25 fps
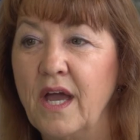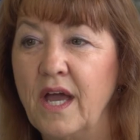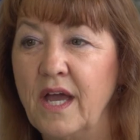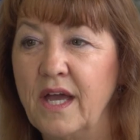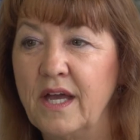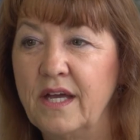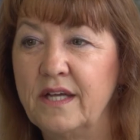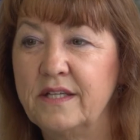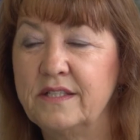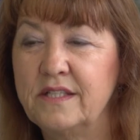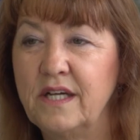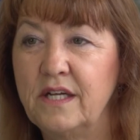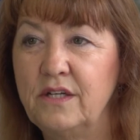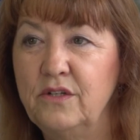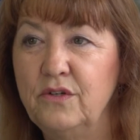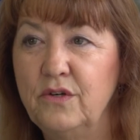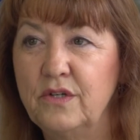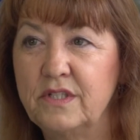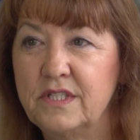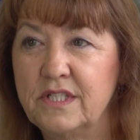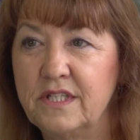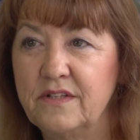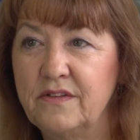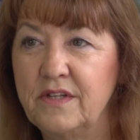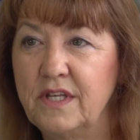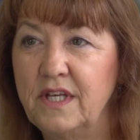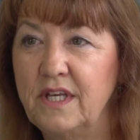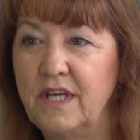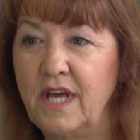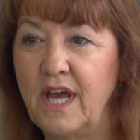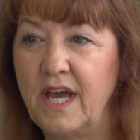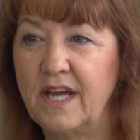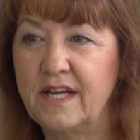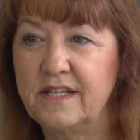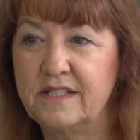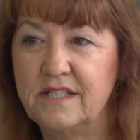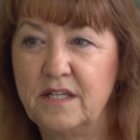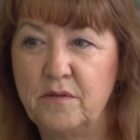and I looked at
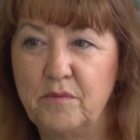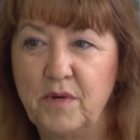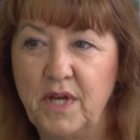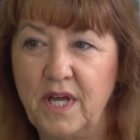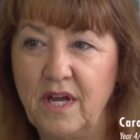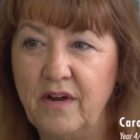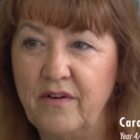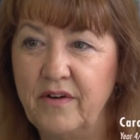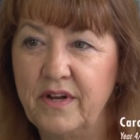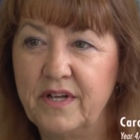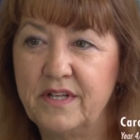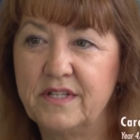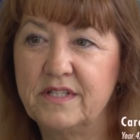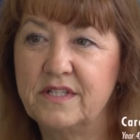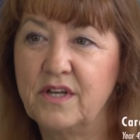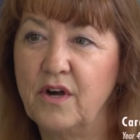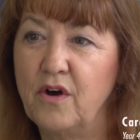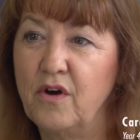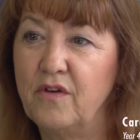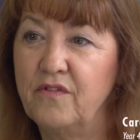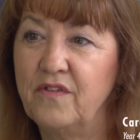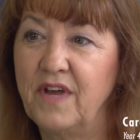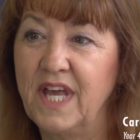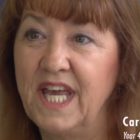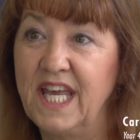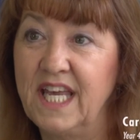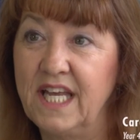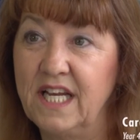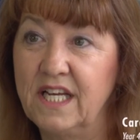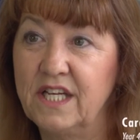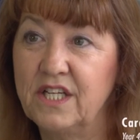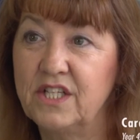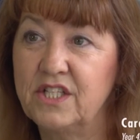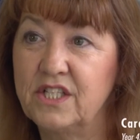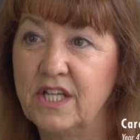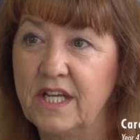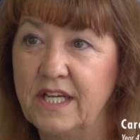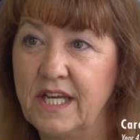the academic areas of
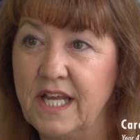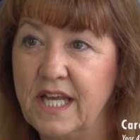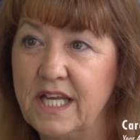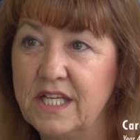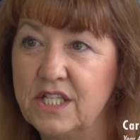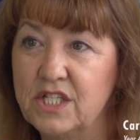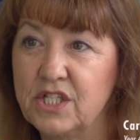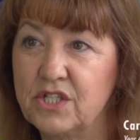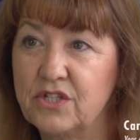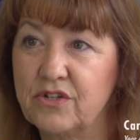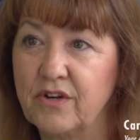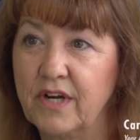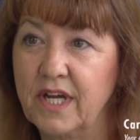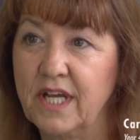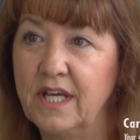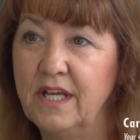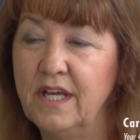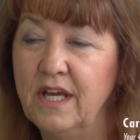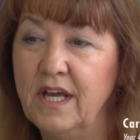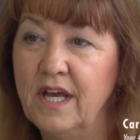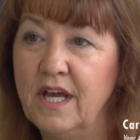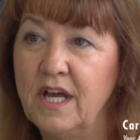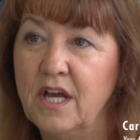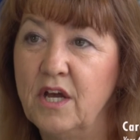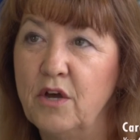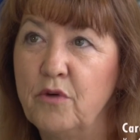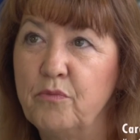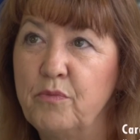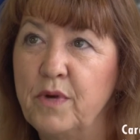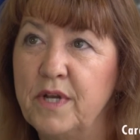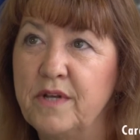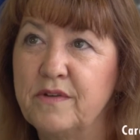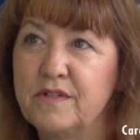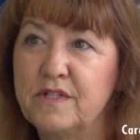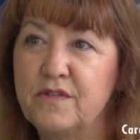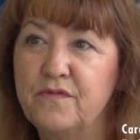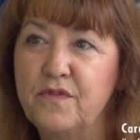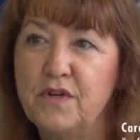English and history,
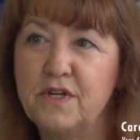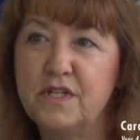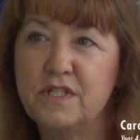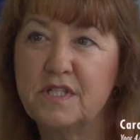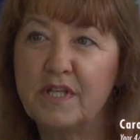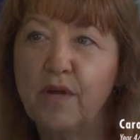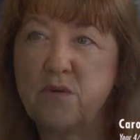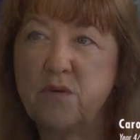but it's the first